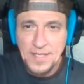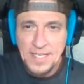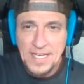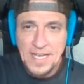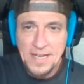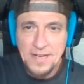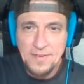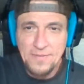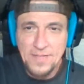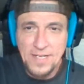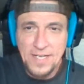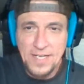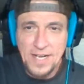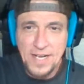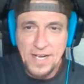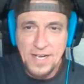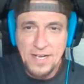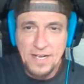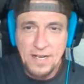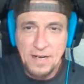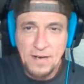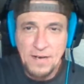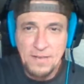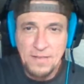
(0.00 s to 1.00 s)
Kind of like
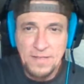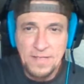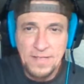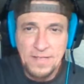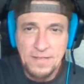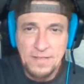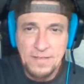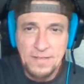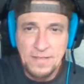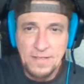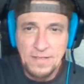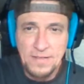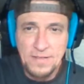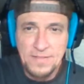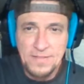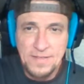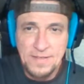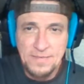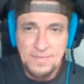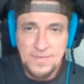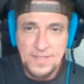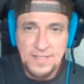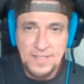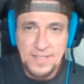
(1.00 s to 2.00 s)
iCarly or
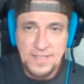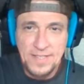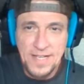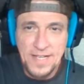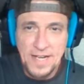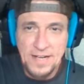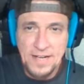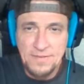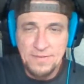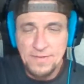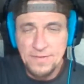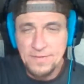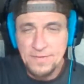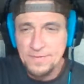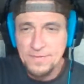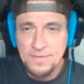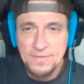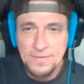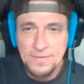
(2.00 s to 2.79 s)
something like, I don't know.